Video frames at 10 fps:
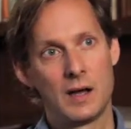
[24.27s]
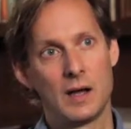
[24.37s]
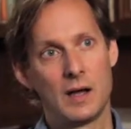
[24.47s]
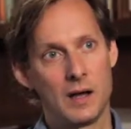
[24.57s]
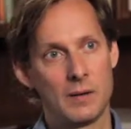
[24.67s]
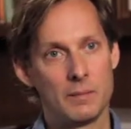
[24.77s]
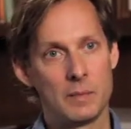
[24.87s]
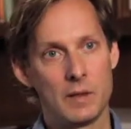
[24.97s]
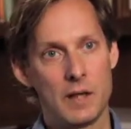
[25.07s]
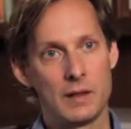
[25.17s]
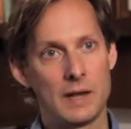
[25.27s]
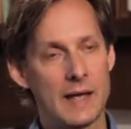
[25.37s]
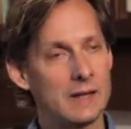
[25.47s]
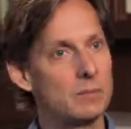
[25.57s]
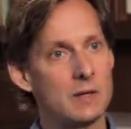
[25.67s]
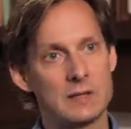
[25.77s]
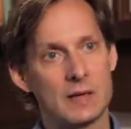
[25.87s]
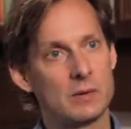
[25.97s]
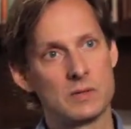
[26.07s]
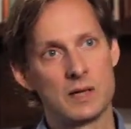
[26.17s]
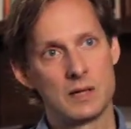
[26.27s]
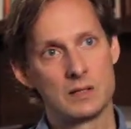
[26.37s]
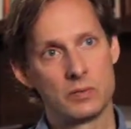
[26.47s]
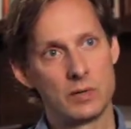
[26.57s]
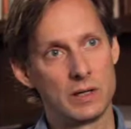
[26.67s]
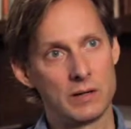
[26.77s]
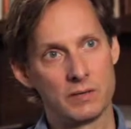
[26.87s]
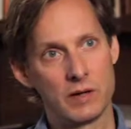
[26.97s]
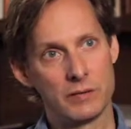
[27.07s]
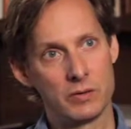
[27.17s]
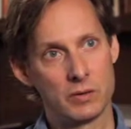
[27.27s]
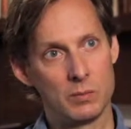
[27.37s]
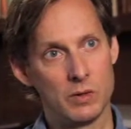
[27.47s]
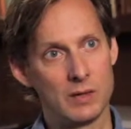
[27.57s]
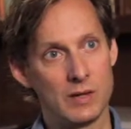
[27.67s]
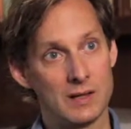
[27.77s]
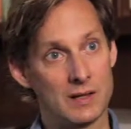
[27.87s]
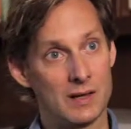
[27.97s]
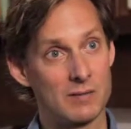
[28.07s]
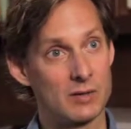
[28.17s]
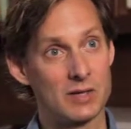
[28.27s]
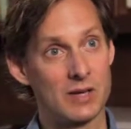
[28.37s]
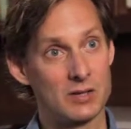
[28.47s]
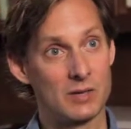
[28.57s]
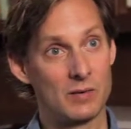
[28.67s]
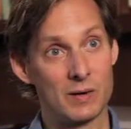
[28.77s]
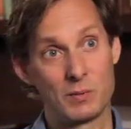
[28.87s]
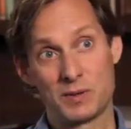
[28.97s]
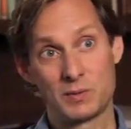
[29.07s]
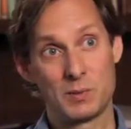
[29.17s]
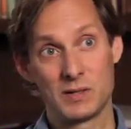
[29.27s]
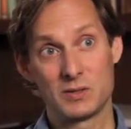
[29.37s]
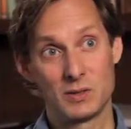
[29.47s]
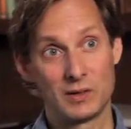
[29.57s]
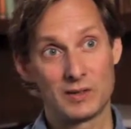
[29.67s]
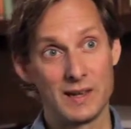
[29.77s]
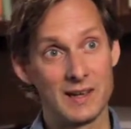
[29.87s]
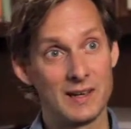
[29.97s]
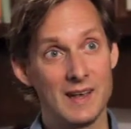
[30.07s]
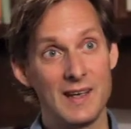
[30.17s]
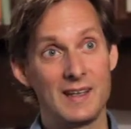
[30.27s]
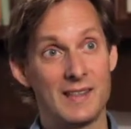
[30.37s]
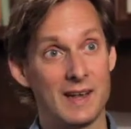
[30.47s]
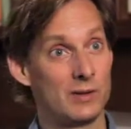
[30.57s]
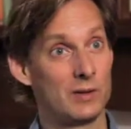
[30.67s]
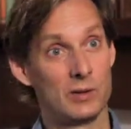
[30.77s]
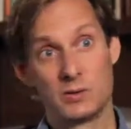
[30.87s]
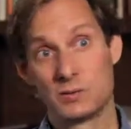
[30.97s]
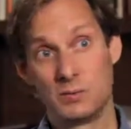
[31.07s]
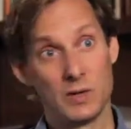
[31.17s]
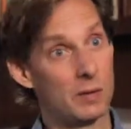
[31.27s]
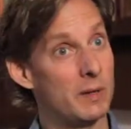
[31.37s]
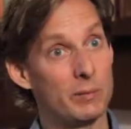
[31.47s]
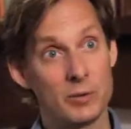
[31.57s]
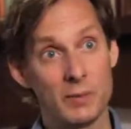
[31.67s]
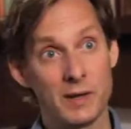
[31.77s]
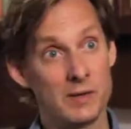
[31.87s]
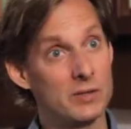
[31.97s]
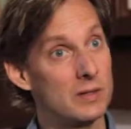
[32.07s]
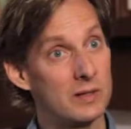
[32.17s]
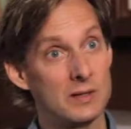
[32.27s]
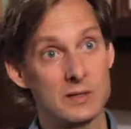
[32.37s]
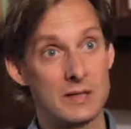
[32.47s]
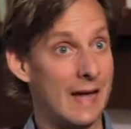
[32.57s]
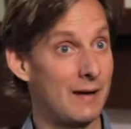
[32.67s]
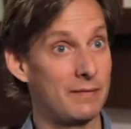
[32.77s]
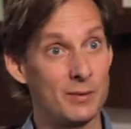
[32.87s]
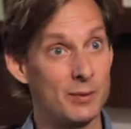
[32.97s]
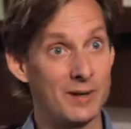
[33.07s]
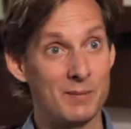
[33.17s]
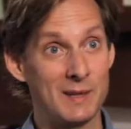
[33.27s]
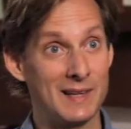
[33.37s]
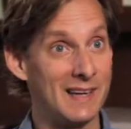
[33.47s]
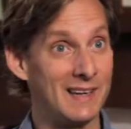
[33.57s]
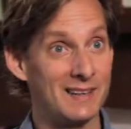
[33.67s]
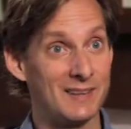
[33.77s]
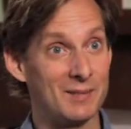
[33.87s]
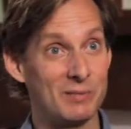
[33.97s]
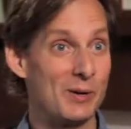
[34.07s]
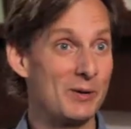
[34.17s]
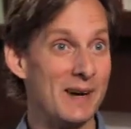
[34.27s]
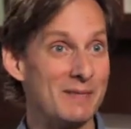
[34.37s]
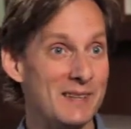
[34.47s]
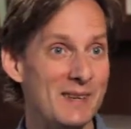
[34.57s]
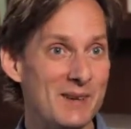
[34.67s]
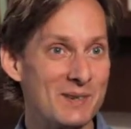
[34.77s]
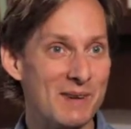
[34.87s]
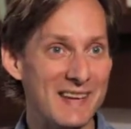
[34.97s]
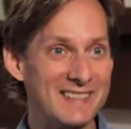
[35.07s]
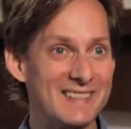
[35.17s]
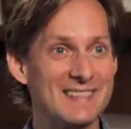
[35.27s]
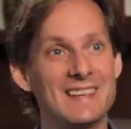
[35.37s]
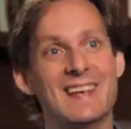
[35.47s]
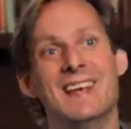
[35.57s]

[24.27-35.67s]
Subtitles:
And the last piece I would say is it really involve your community in the conversation around what the space should look like. That includes young people who might use it, staff who are going to be leading the programs in those spaces.